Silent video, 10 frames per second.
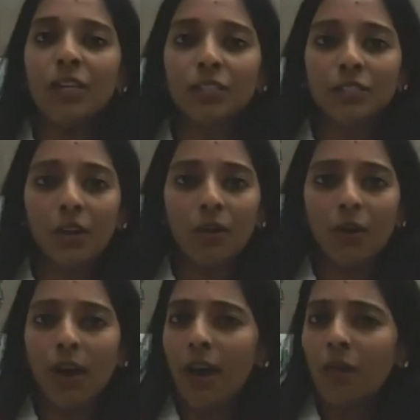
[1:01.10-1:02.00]

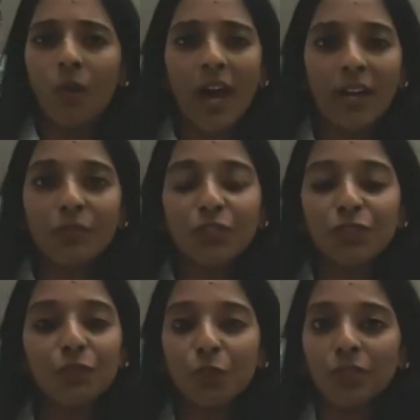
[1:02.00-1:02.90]
So why would
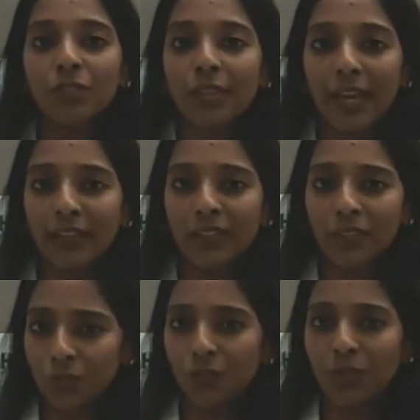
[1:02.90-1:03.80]
you want to get 2